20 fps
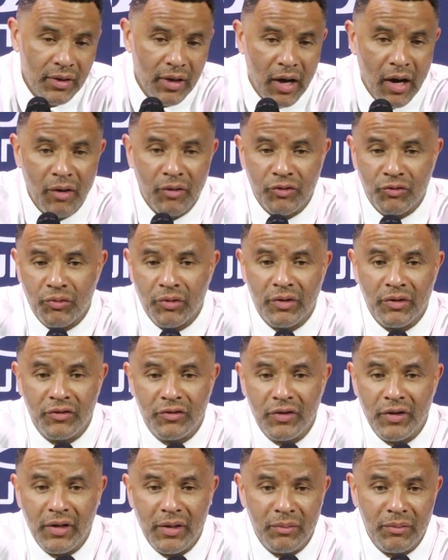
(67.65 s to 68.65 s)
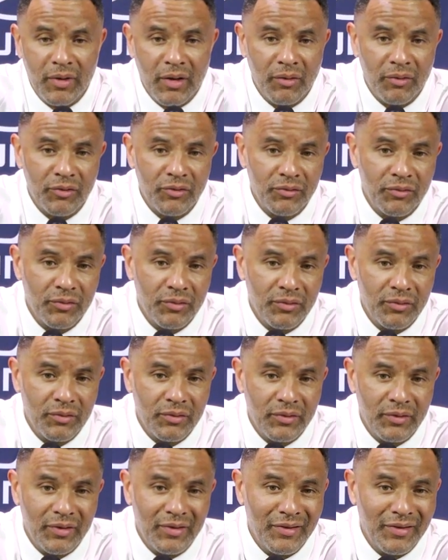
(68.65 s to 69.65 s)
with a team
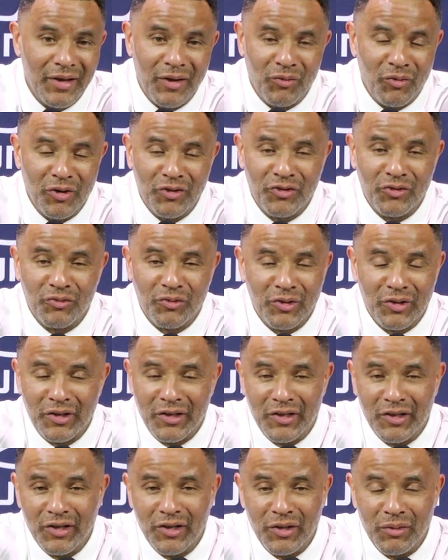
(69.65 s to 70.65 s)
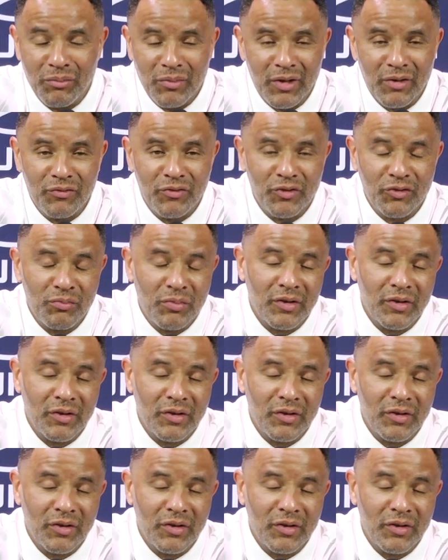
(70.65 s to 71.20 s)
that wasn't really good in Memphis,